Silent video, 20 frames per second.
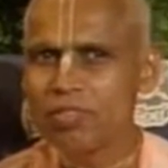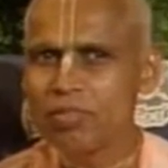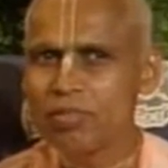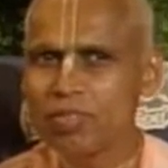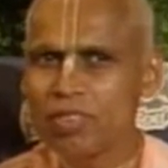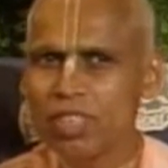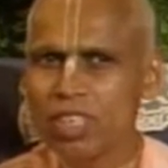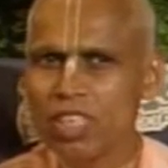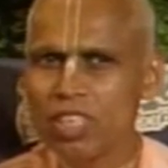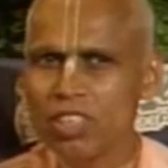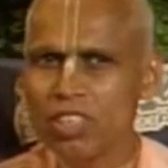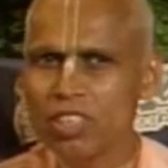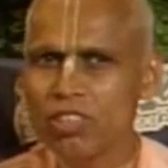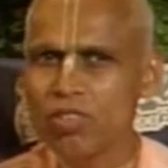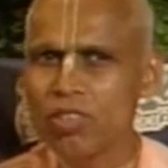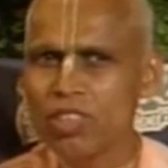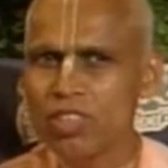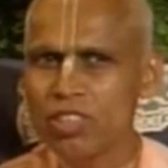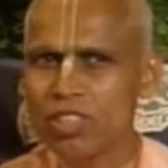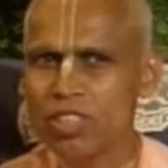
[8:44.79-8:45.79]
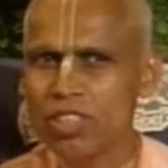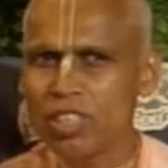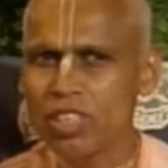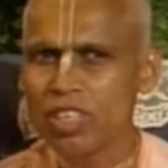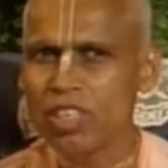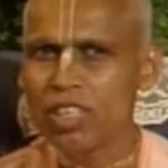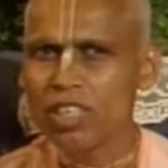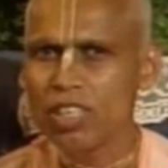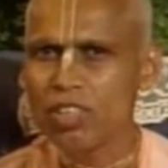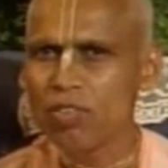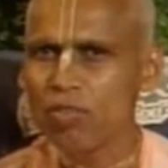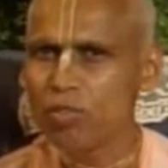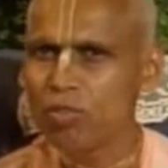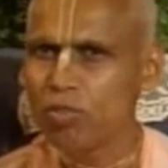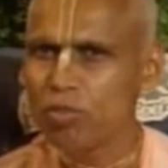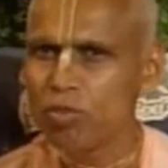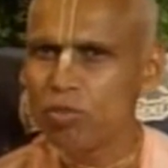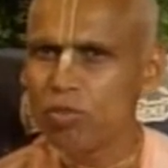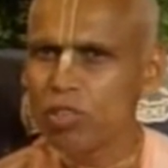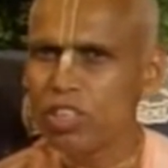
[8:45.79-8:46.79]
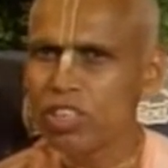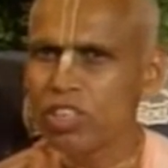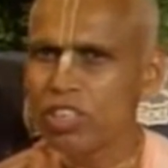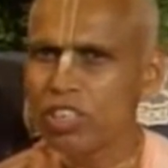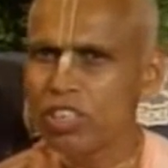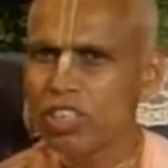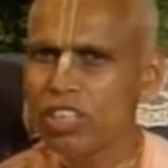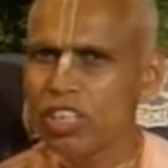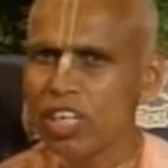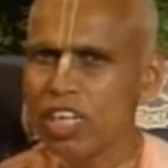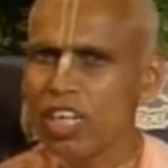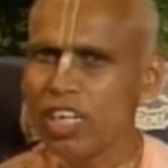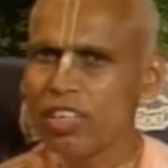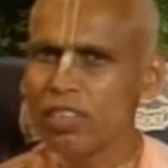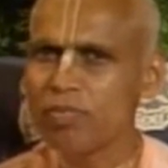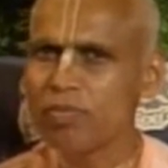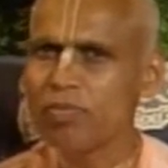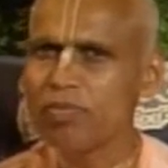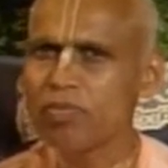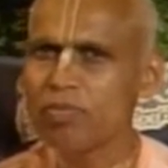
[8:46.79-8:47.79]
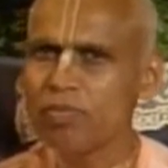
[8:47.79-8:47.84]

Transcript: because it was winter time,